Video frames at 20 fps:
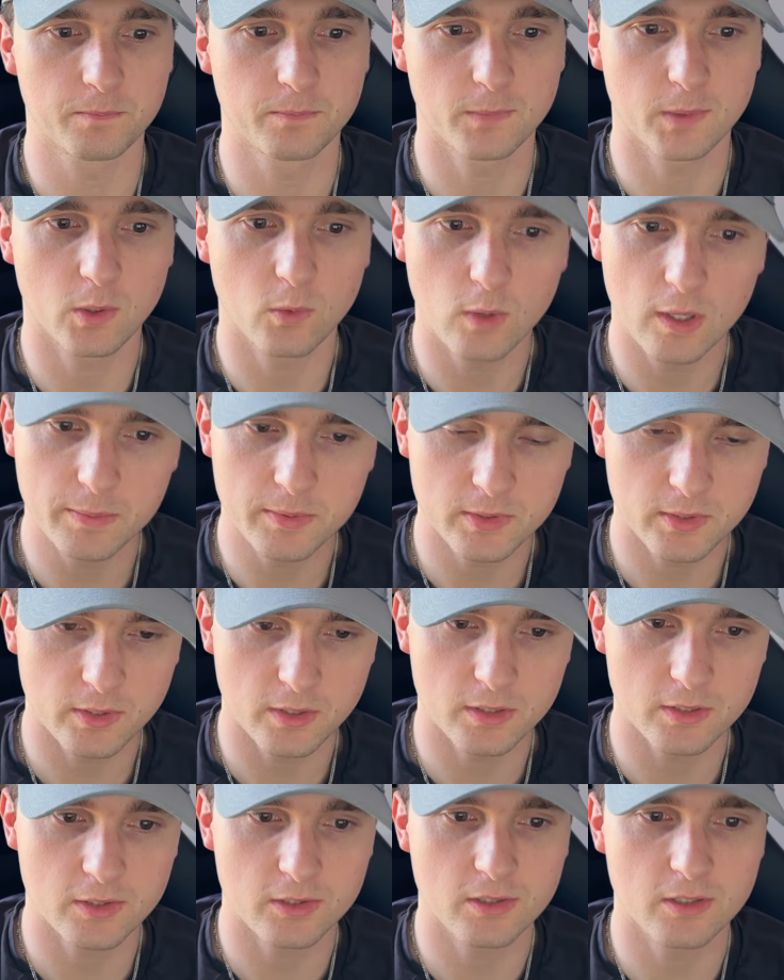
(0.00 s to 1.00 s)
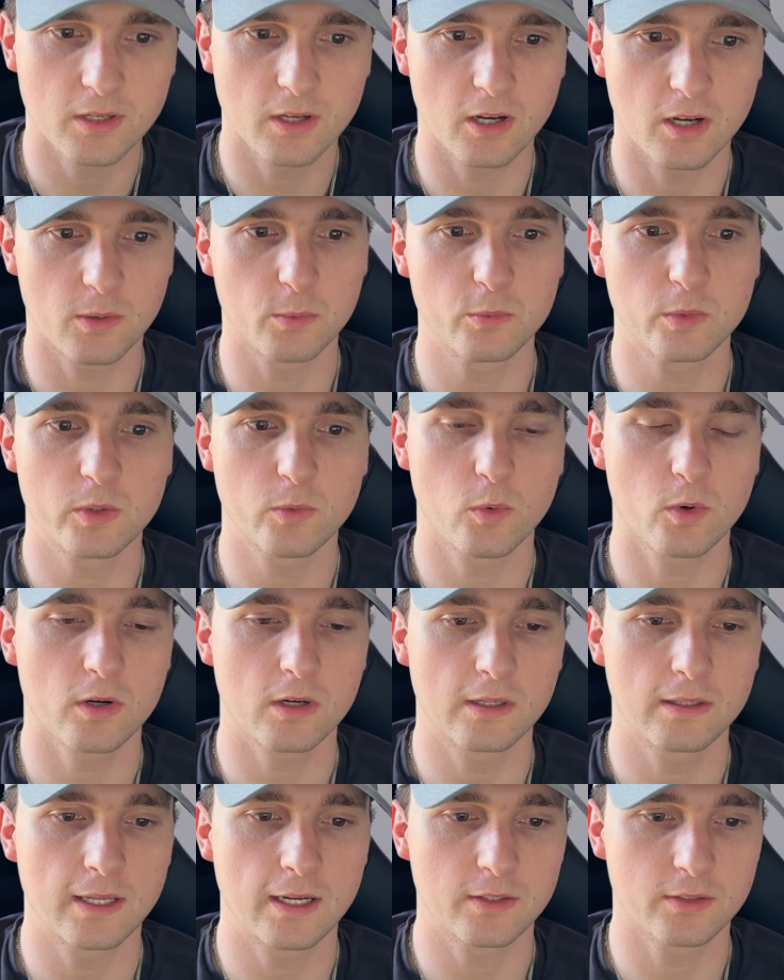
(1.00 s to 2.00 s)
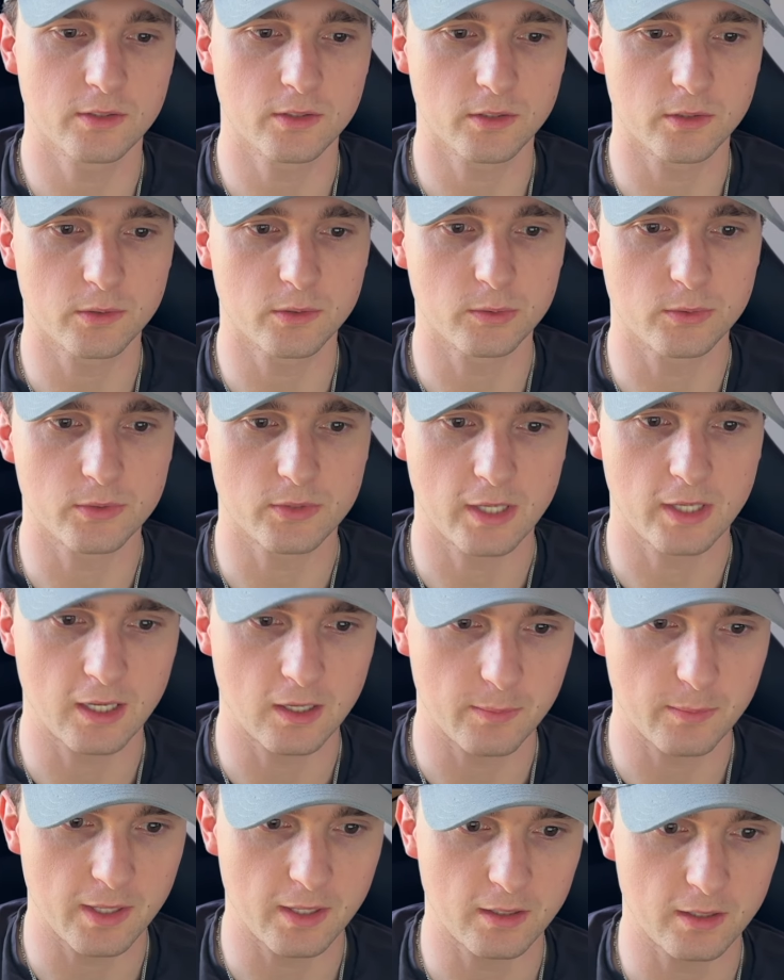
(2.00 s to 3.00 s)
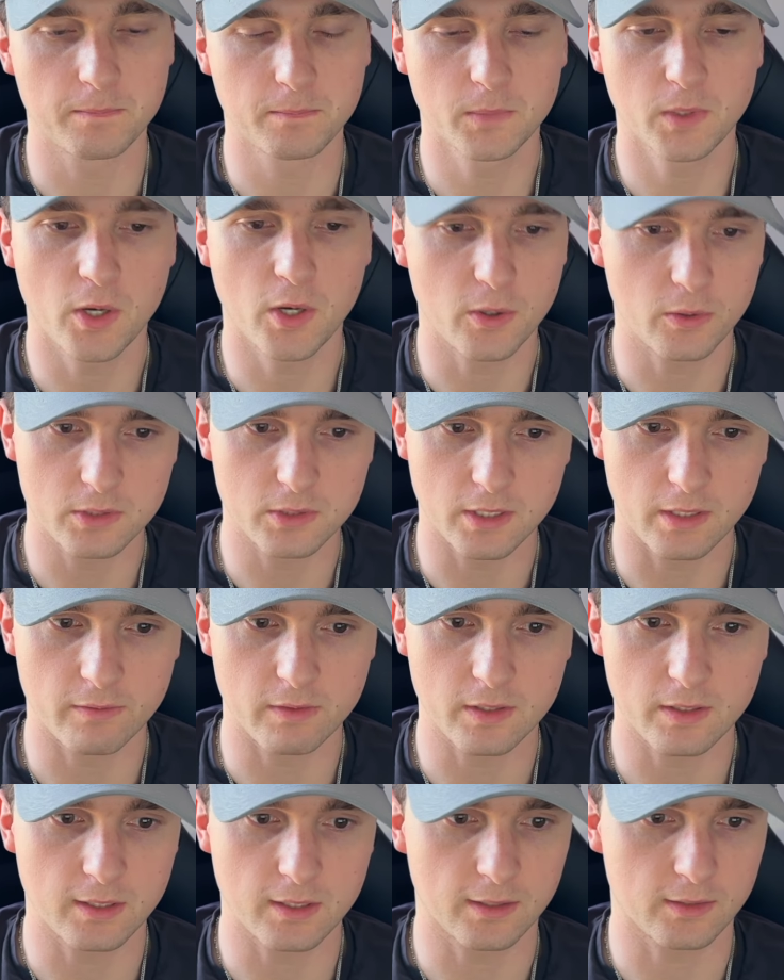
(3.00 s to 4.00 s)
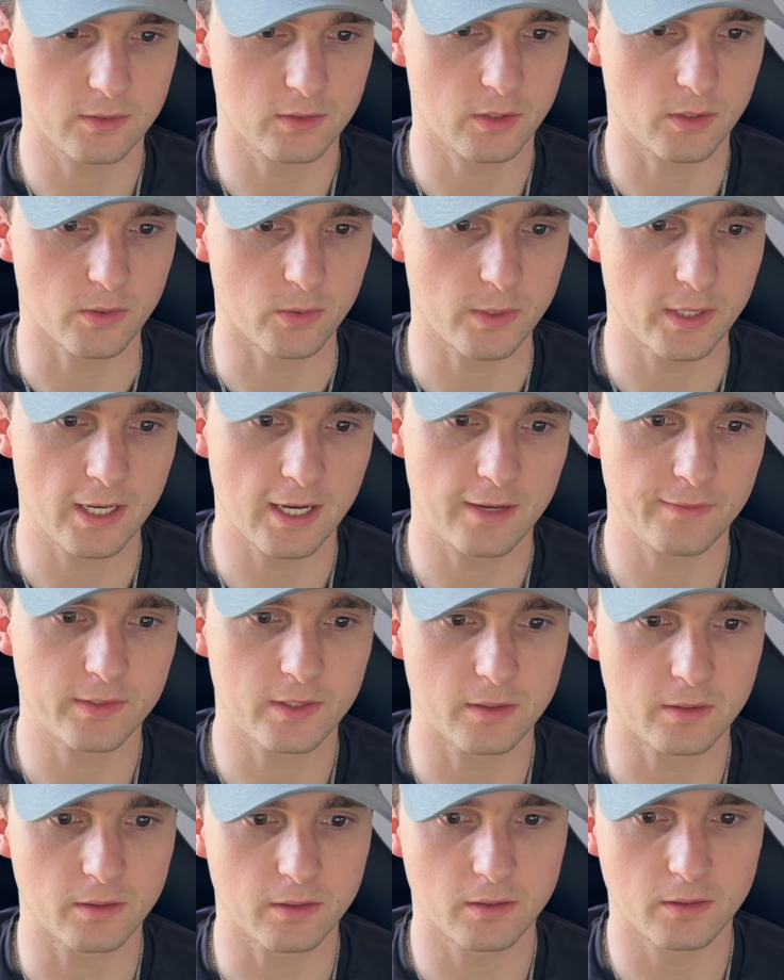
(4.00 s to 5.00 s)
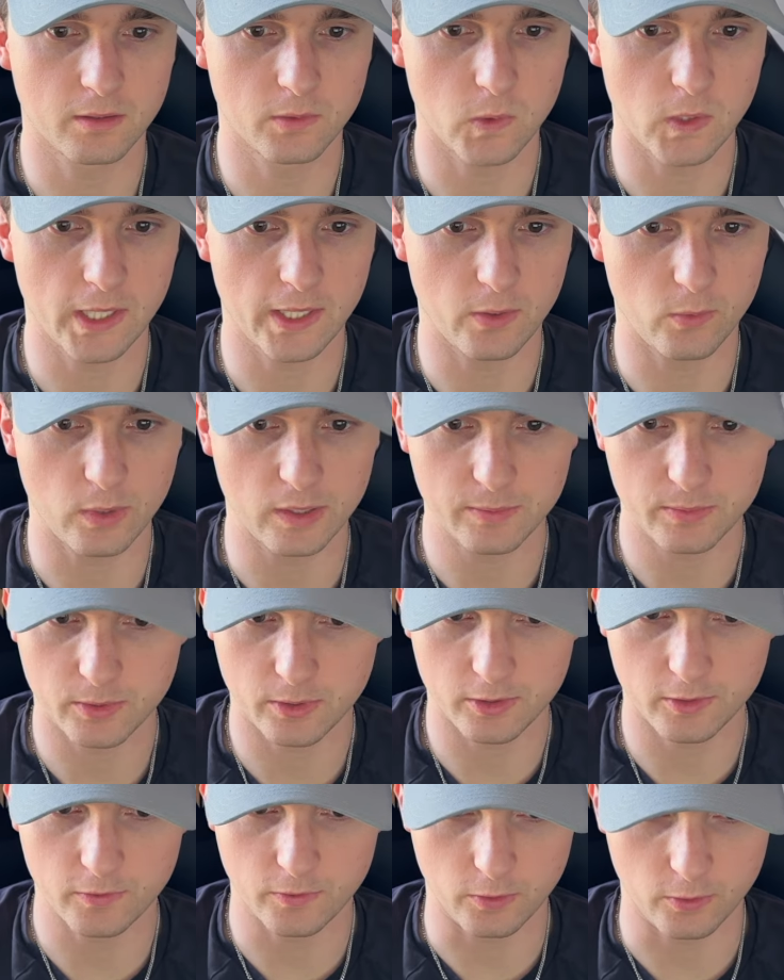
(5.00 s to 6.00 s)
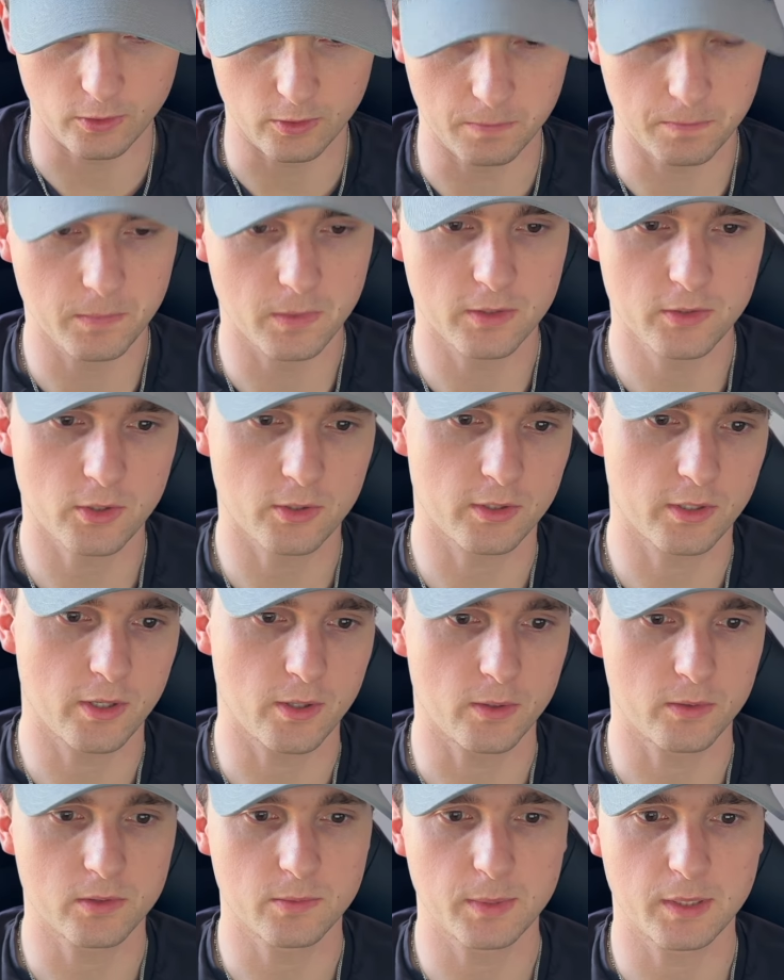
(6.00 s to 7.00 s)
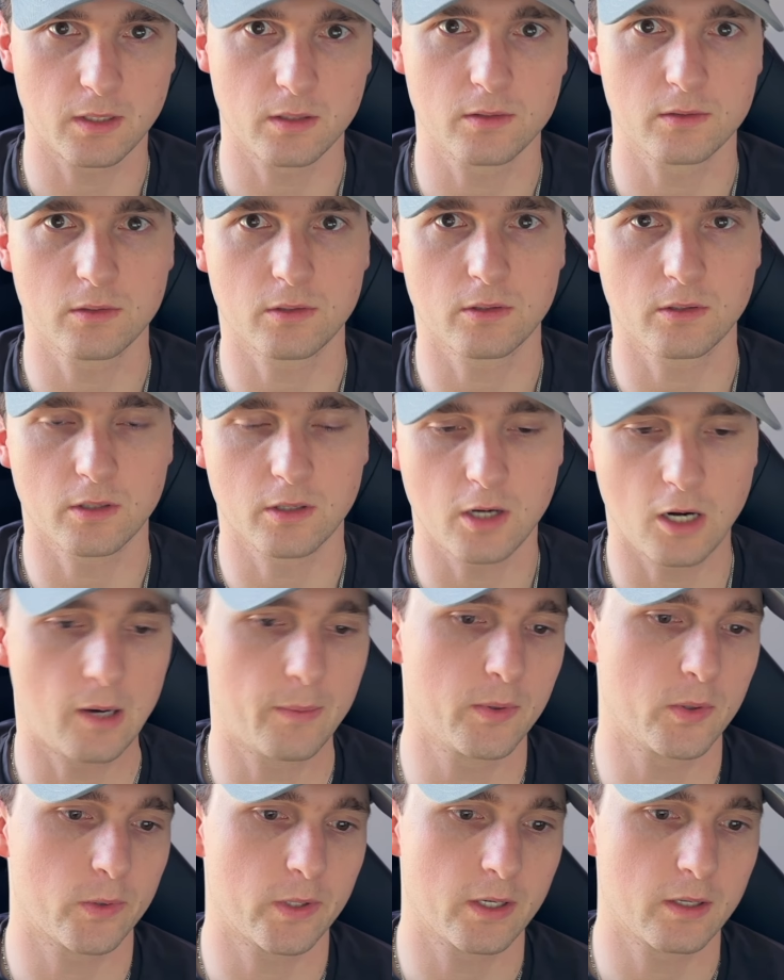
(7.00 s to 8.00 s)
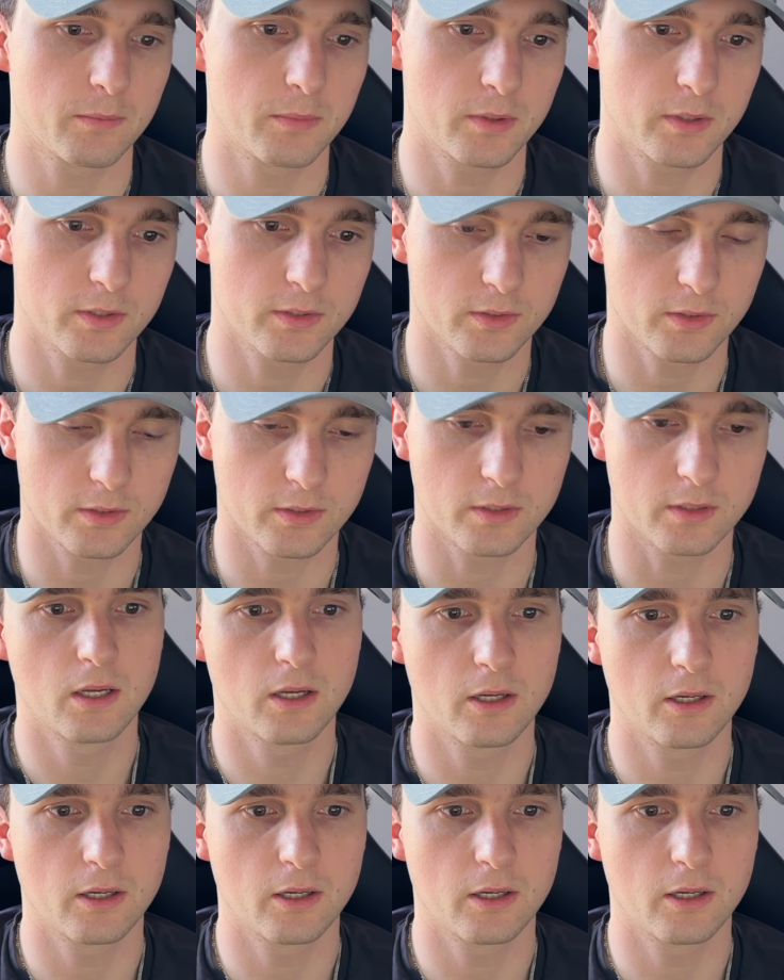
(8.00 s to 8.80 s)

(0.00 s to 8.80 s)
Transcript: web searched. We weren't allowed to use AMA codes and everything, so we have to rely on web search for certain codes because they're copyrighted by a certain